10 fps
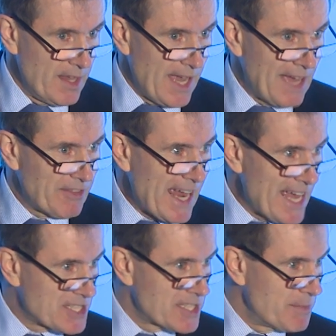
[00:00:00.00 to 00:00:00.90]
And there
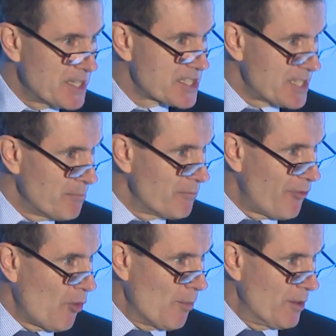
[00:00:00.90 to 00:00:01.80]
has to be some
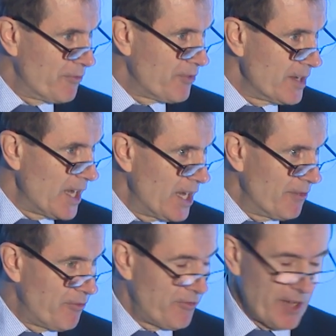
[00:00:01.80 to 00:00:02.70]
form of,
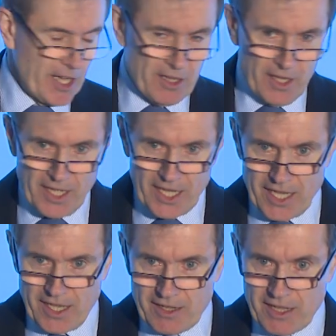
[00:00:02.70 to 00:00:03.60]
of uh,
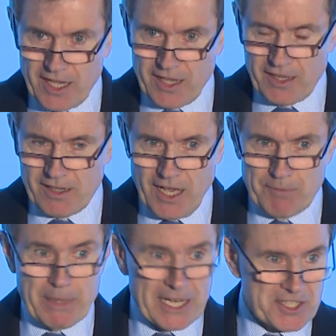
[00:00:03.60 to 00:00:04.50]
uh, uh,
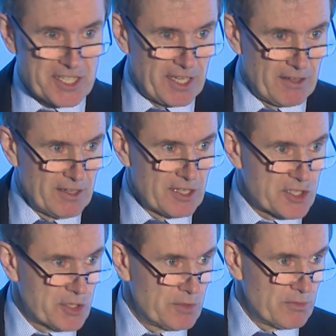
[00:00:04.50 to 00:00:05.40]
ability
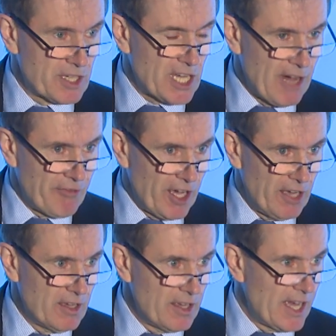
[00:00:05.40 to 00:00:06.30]
to cover
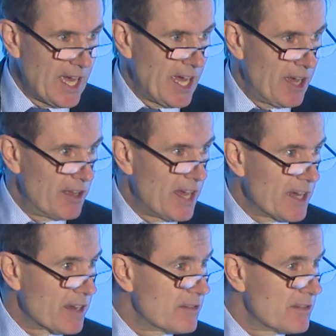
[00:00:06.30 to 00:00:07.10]
uh, uh,